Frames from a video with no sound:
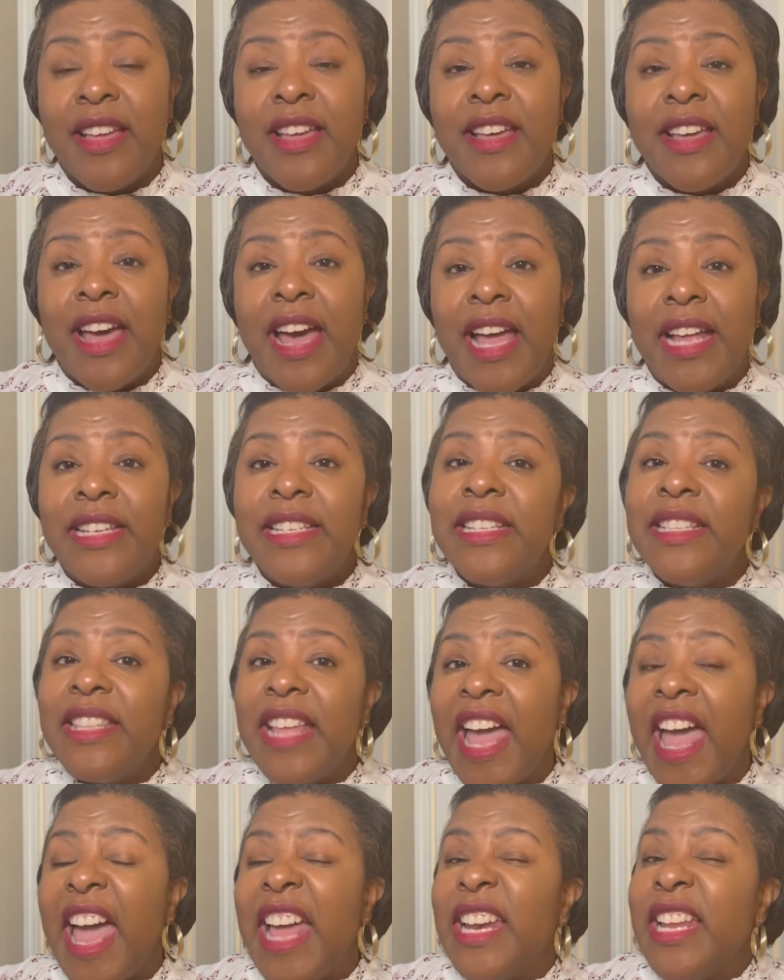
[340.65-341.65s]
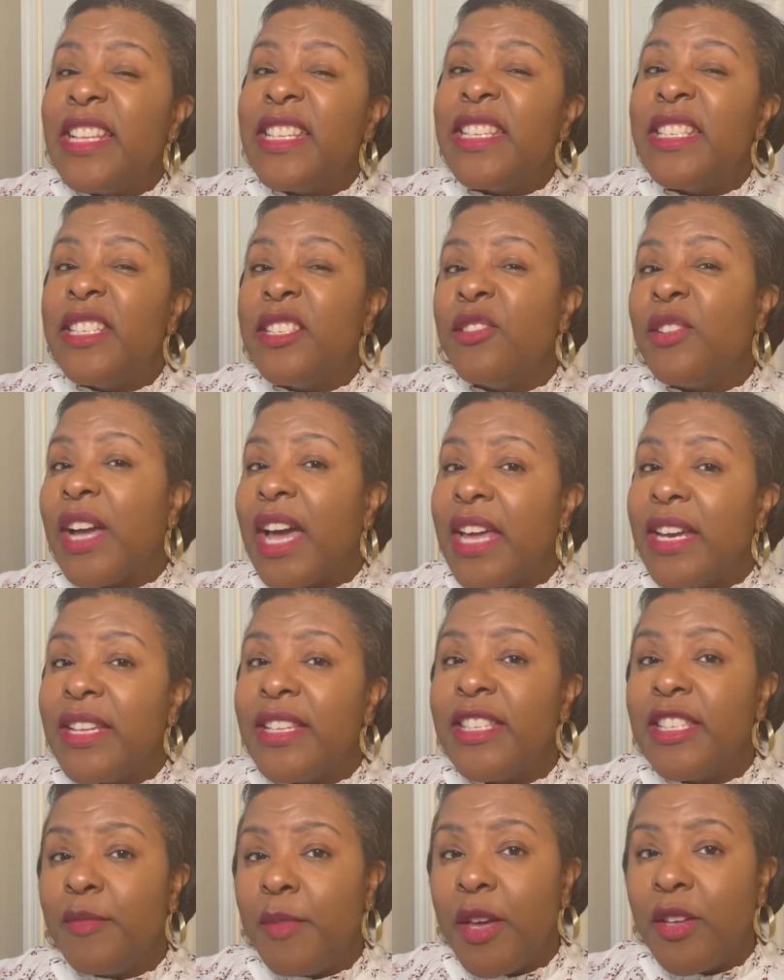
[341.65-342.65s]
I did that, and it still kind of
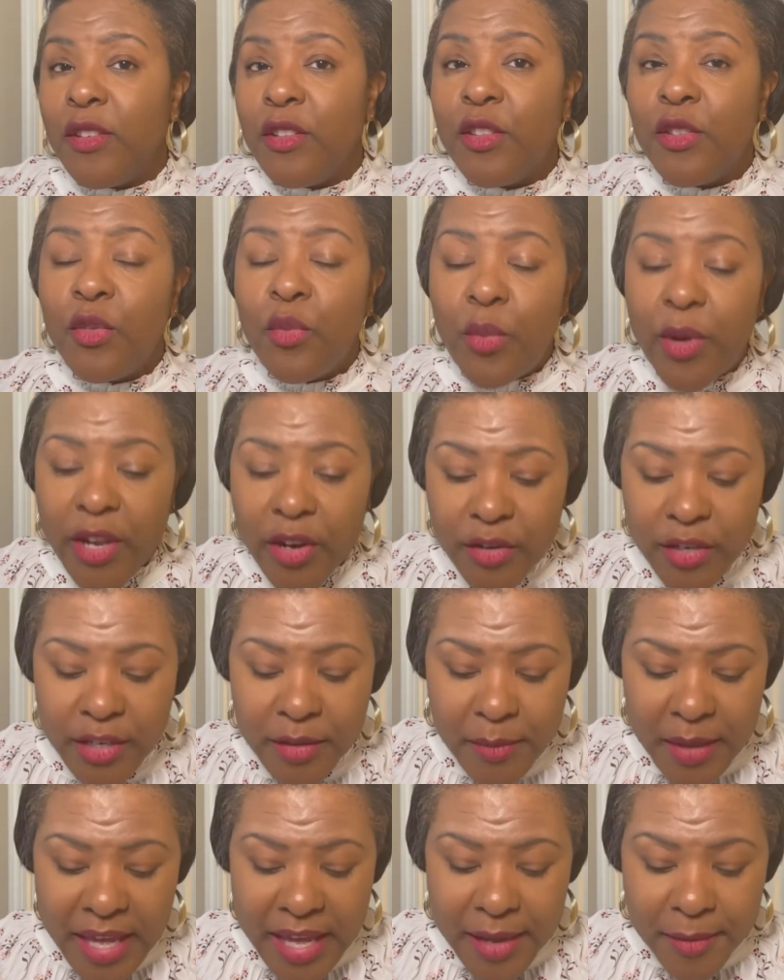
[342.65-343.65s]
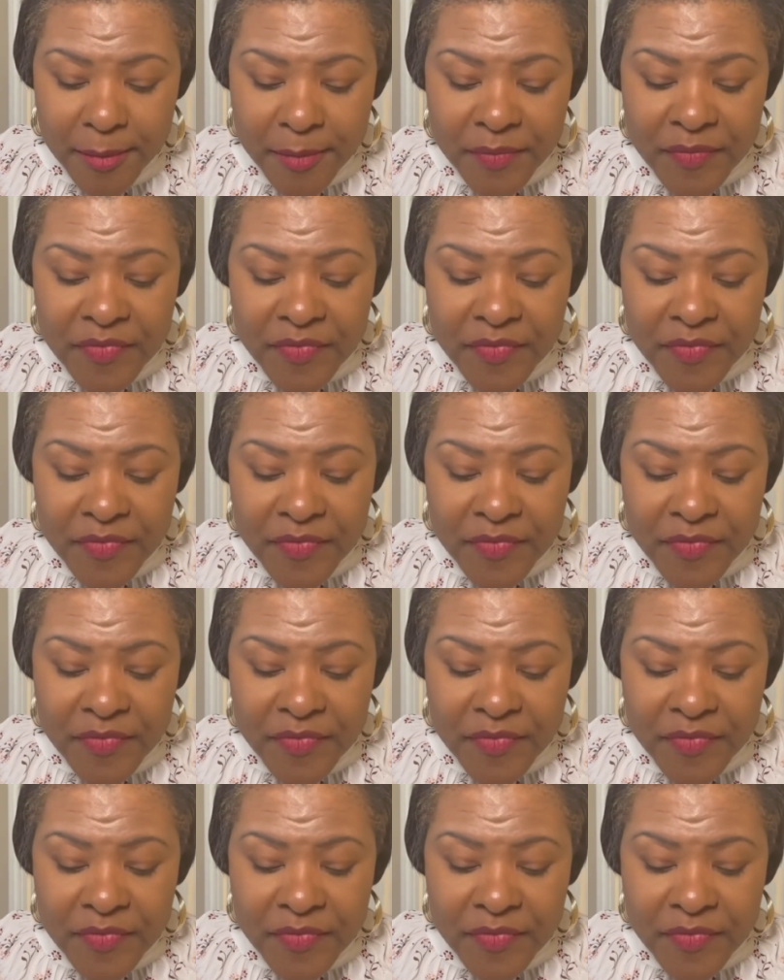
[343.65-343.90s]
smelled a little weird to me.